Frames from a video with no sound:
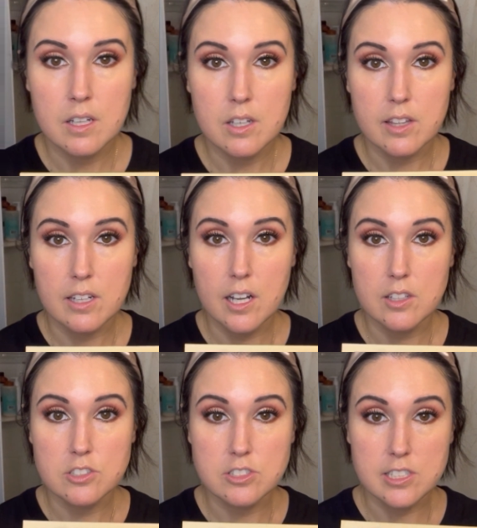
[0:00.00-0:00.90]
the
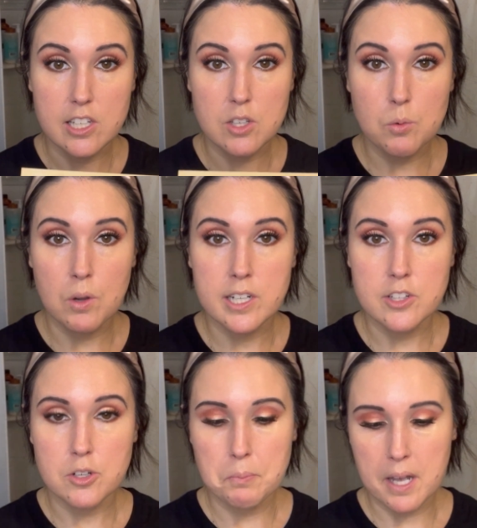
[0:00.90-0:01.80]
colors that you want in
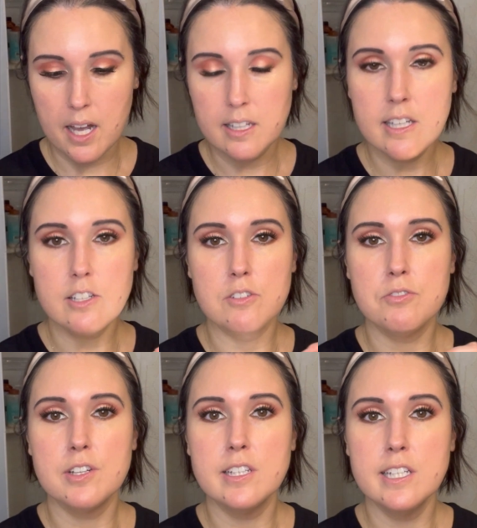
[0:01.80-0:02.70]
your palette, you
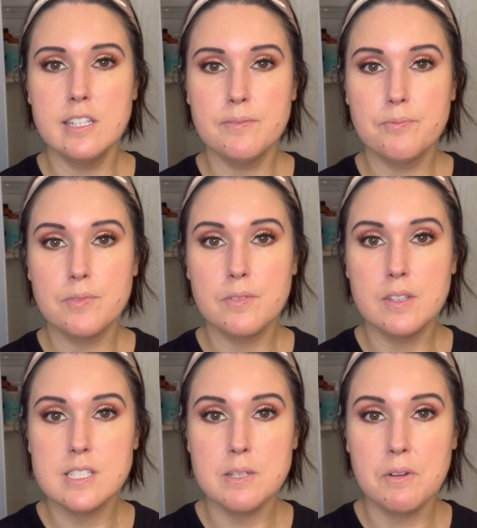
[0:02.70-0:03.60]
fill it.
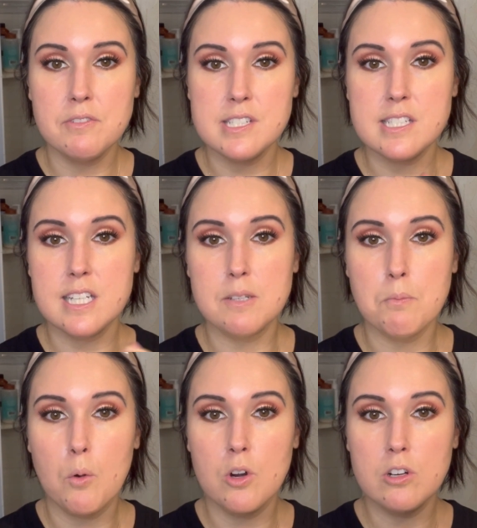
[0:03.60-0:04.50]
Some of us need
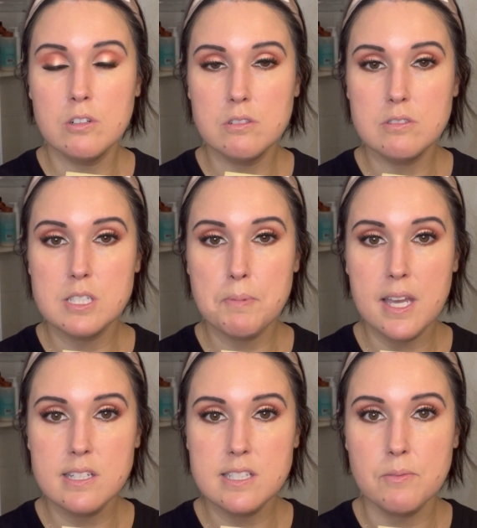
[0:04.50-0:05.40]
more
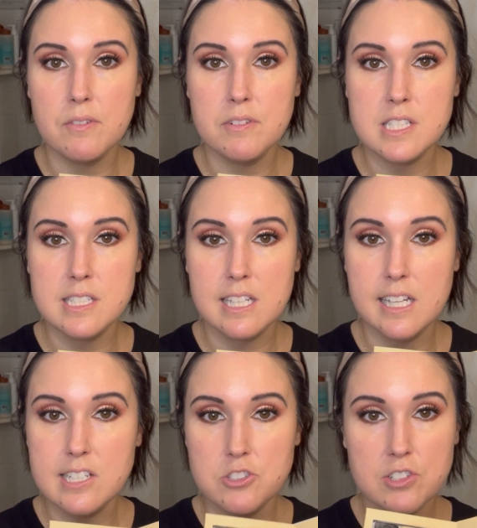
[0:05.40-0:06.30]
space, some of us need
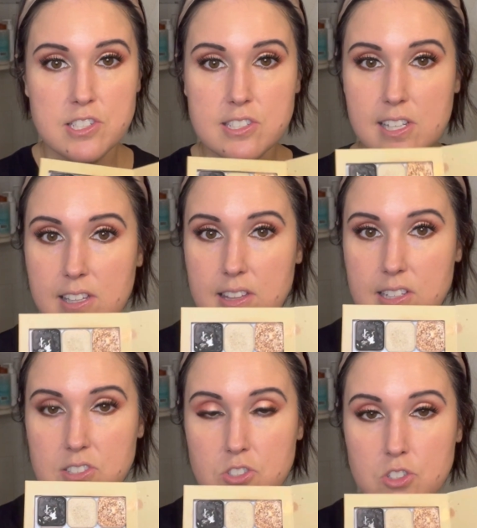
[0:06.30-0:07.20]
less. You can see that
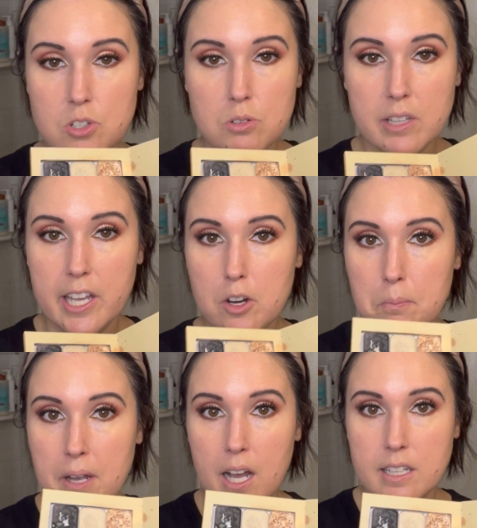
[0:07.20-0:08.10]
this 2-layer
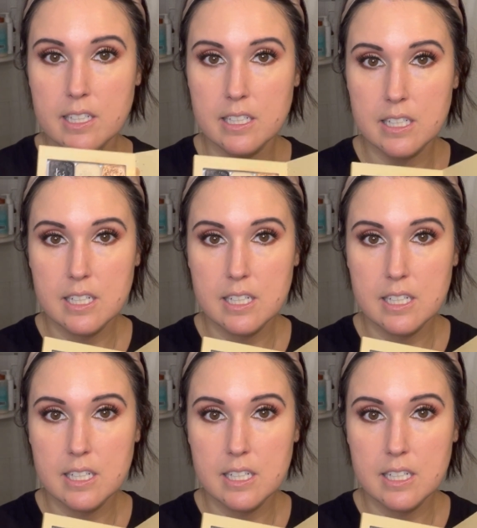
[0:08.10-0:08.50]
palette,